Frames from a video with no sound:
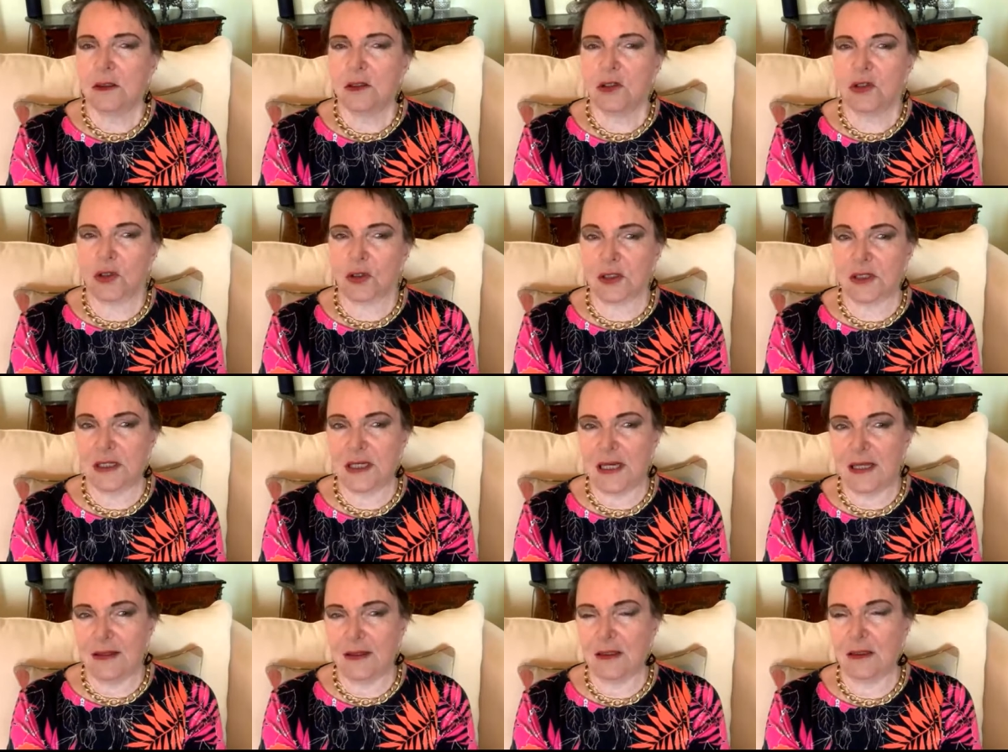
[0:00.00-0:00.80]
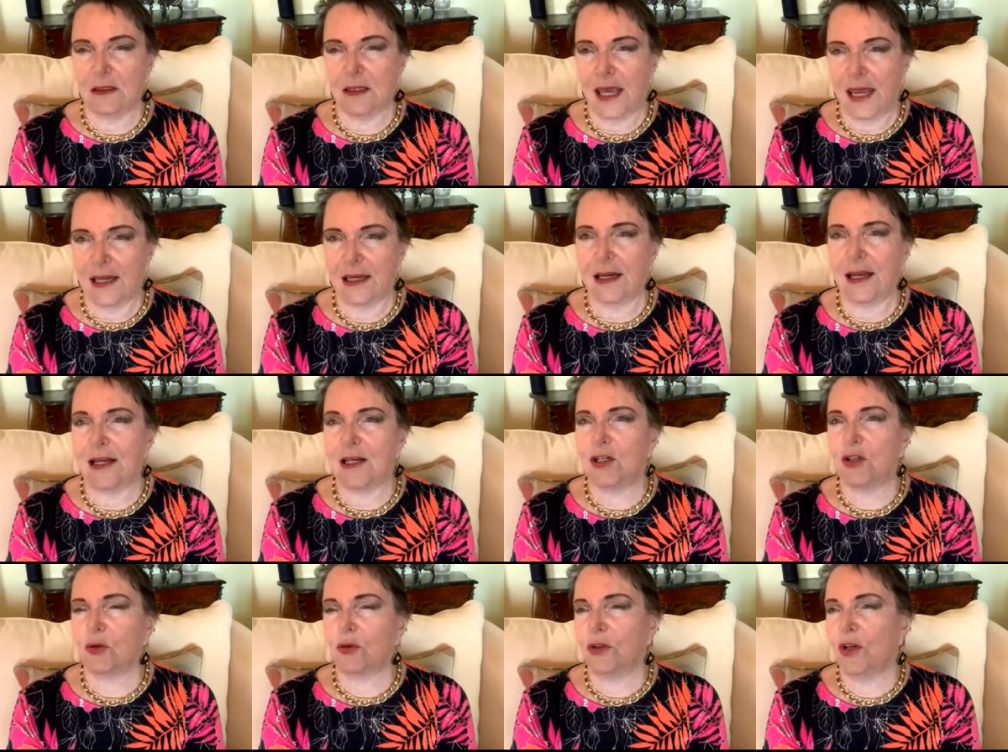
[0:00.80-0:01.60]
She'll see the
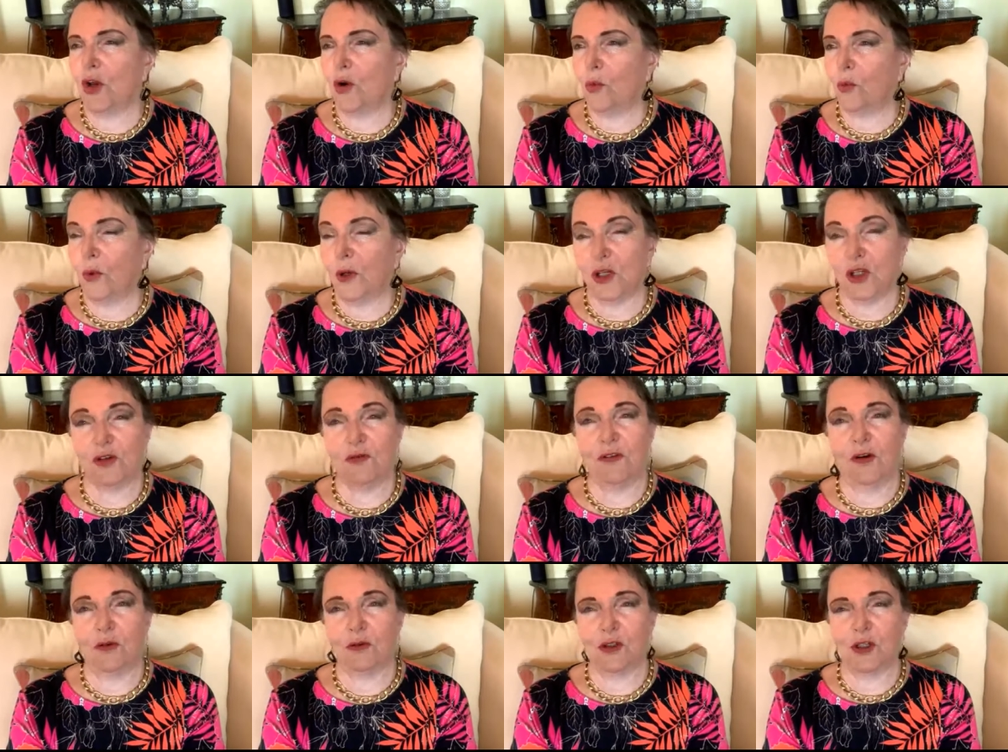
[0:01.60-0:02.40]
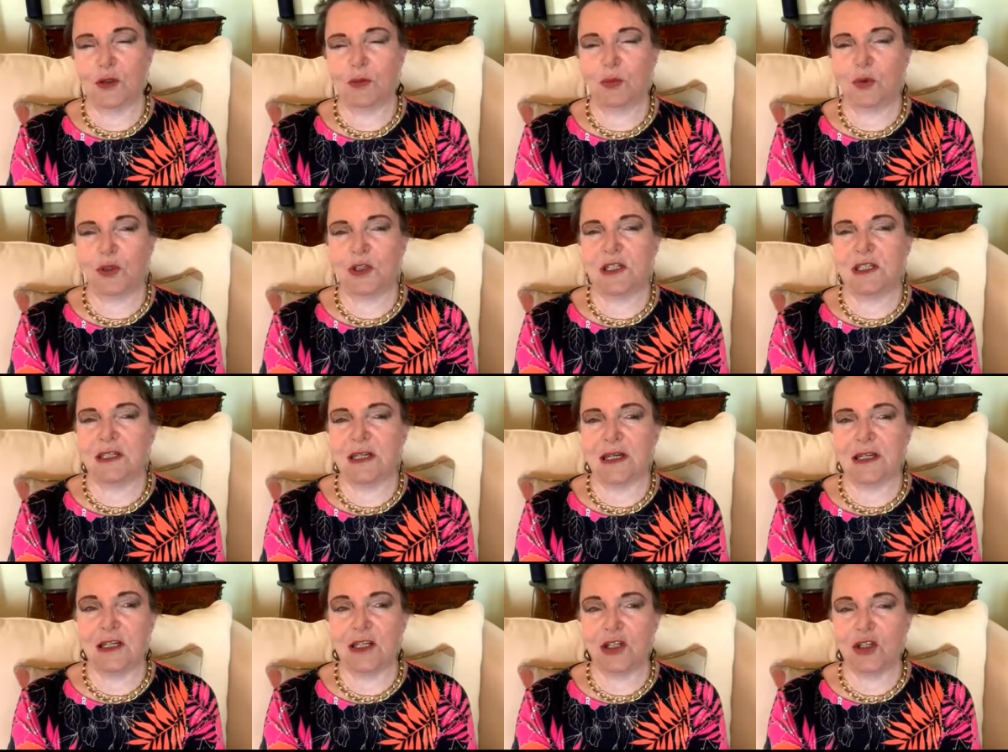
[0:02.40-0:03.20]
headlines, she'll know which folder to put it
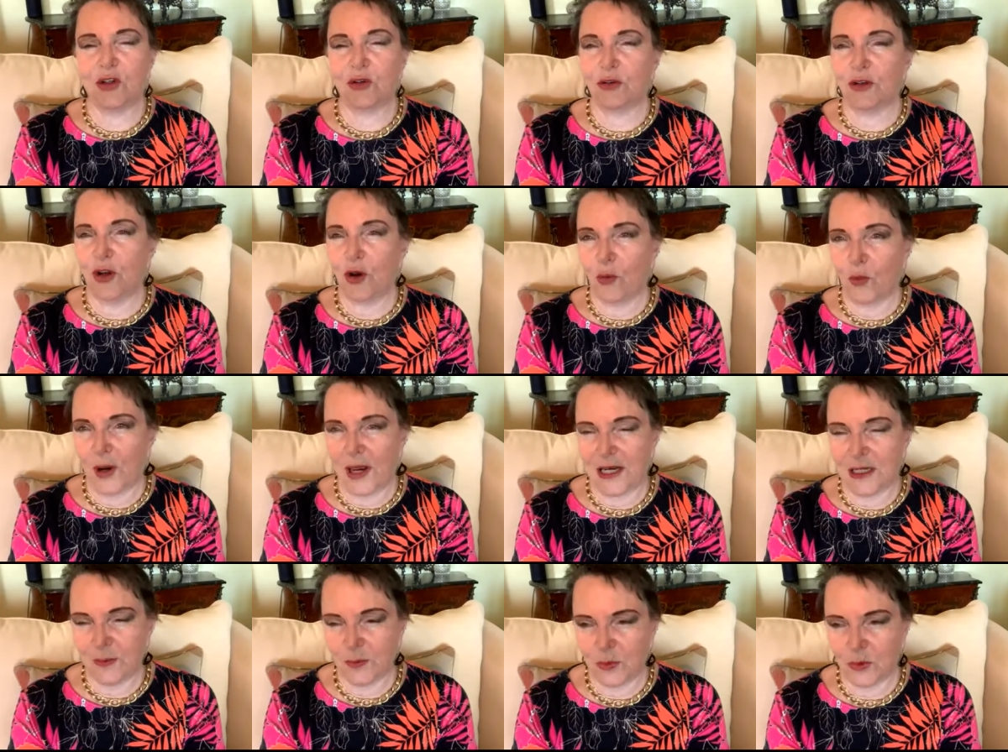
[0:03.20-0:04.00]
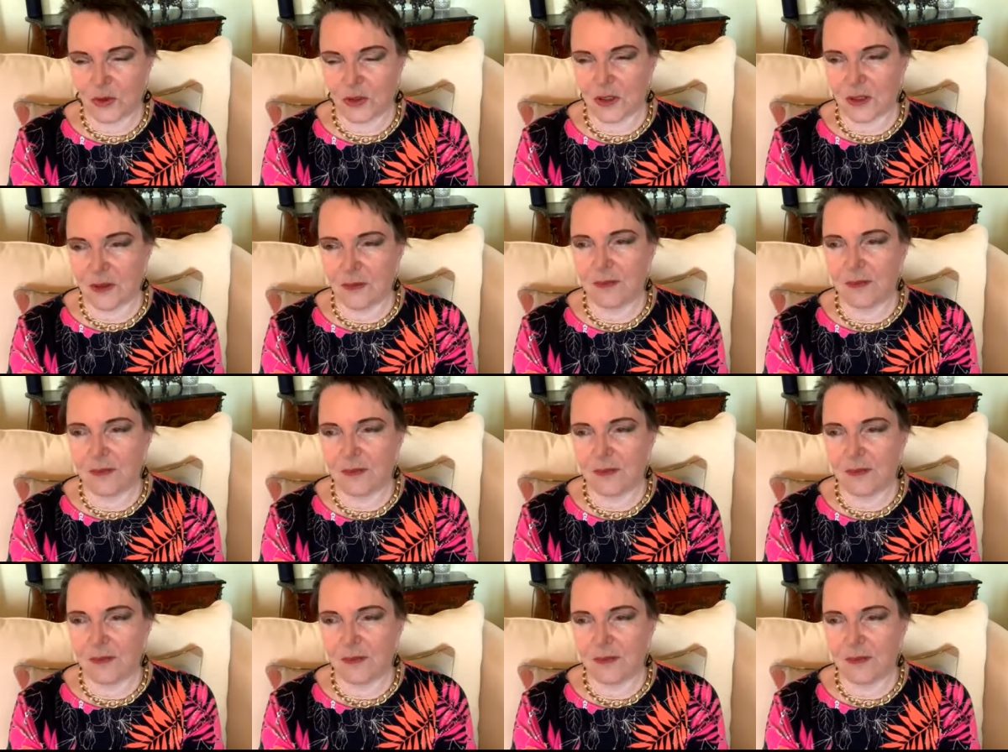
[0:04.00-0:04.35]
in, and she'll know where to put